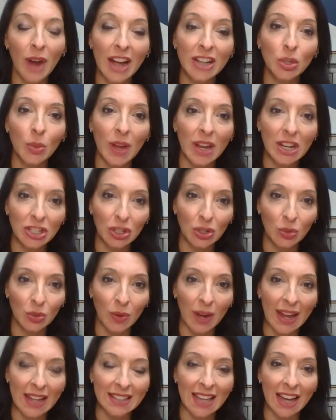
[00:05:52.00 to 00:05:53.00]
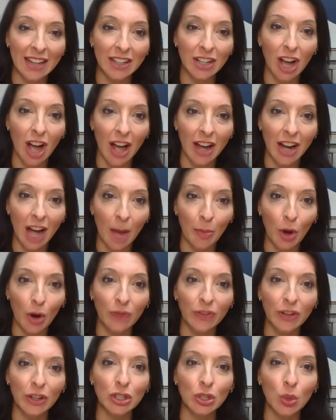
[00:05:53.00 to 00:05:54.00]
graduation rates had gone up
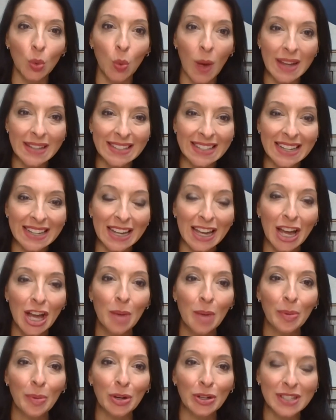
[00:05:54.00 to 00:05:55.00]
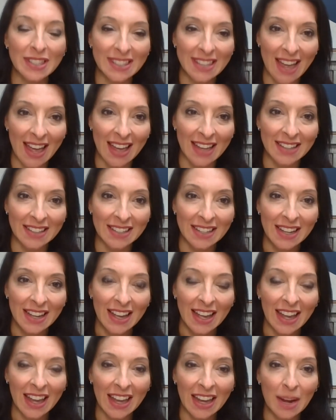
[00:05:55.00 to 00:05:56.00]
over 20%
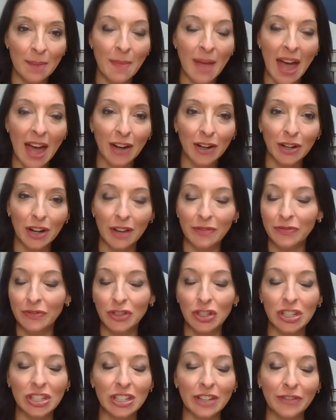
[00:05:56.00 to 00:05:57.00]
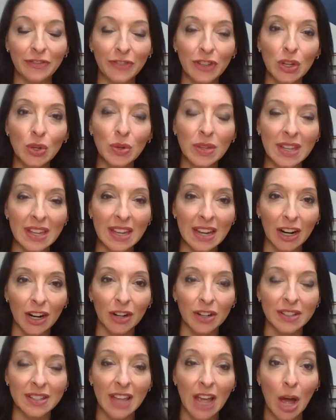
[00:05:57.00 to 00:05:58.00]
in a matter of just a few
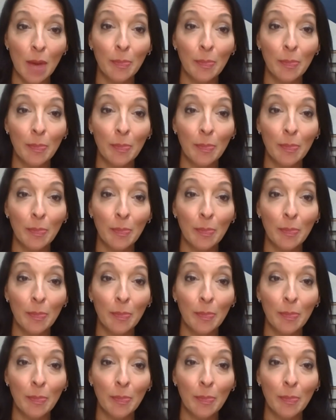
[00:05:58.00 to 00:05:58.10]
years.